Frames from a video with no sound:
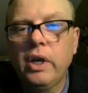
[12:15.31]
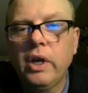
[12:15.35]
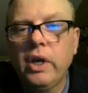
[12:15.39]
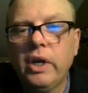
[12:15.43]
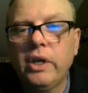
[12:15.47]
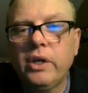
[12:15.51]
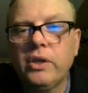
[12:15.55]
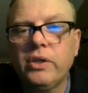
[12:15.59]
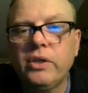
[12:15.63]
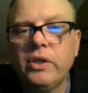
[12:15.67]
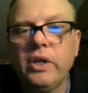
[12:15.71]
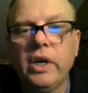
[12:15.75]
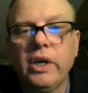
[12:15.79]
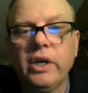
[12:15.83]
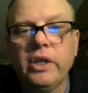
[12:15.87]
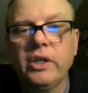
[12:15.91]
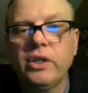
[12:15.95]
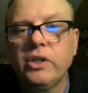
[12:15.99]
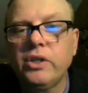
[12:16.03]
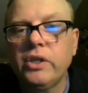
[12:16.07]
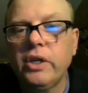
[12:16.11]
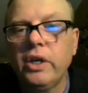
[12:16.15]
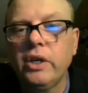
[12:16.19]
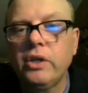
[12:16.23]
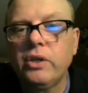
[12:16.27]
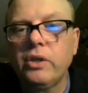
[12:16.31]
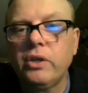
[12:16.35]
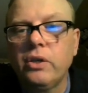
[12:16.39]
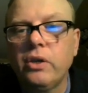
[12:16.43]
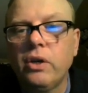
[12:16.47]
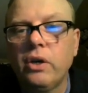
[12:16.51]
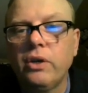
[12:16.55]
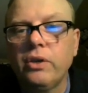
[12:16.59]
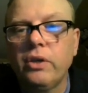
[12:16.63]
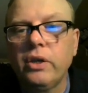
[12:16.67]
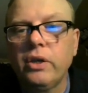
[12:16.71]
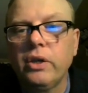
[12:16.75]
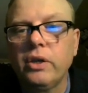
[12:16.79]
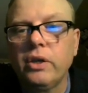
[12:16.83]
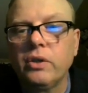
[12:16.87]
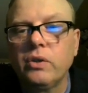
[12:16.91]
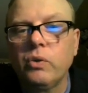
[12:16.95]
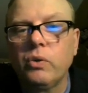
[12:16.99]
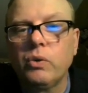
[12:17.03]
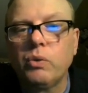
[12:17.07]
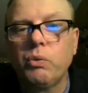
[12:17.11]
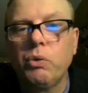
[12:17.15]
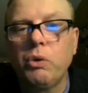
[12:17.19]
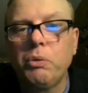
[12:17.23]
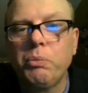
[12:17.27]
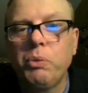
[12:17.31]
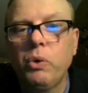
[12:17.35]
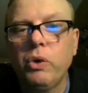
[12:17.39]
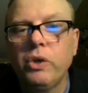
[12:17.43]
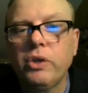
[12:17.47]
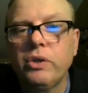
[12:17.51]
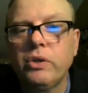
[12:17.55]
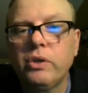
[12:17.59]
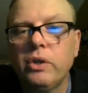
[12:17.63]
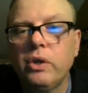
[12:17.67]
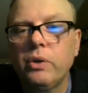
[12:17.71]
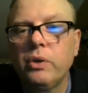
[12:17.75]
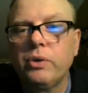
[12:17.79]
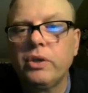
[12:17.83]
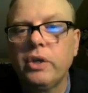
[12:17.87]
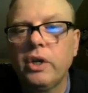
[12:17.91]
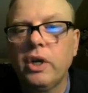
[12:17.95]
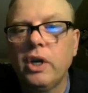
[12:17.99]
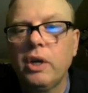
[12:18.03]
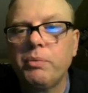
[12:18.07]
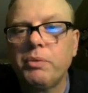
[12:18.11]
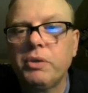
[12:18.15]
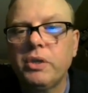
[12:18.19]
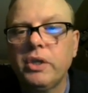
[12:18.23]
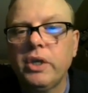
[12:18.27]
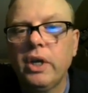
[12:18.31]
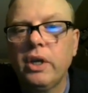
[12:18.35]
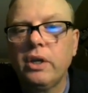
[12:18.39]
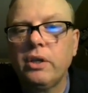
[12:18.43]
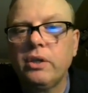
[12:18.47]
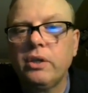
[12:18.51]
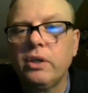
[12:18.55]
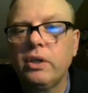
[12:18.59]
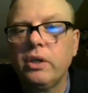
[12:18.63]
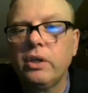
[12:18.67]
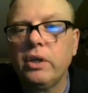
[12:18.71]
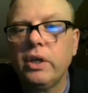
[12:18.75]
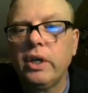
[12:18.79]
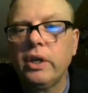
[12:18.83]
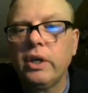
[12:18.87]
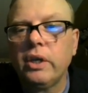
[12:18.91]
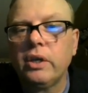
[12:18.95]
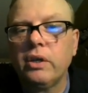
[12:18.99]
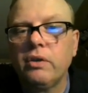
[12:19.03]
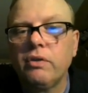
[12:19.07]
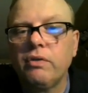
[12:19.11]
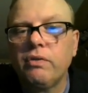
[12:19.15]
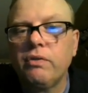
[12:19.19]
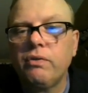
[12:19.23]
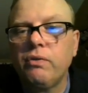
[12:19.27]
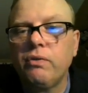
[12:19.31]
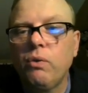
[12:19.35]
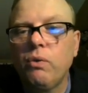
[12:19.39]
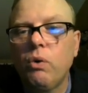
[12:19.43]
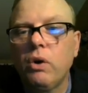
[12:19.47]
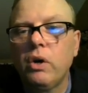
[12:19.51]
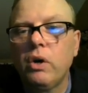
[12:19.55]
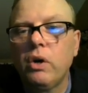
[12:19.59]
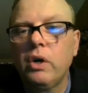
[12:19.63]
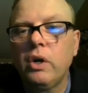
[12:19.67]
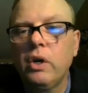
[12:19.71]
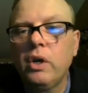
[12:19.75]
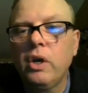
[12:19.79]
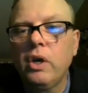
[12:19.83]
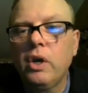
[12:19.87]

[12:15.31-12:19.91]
And it's not going to change a darn thing. So it's 1.0 times 10 to the negative 4,